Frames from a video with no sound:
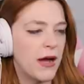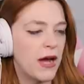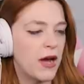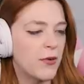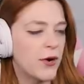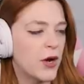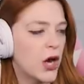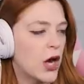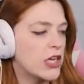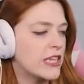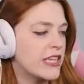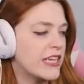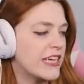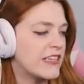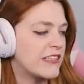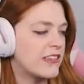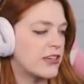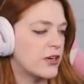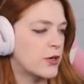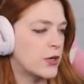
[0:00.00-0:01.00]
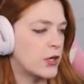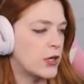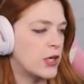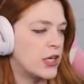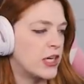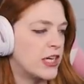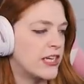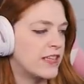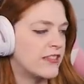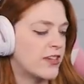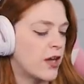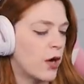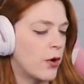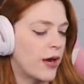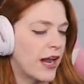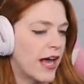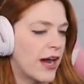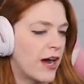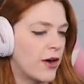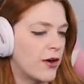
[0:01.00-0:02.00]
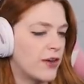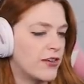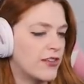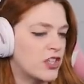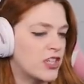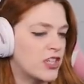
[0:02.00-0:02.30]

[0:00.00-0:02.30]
But regardless, our girl is going out.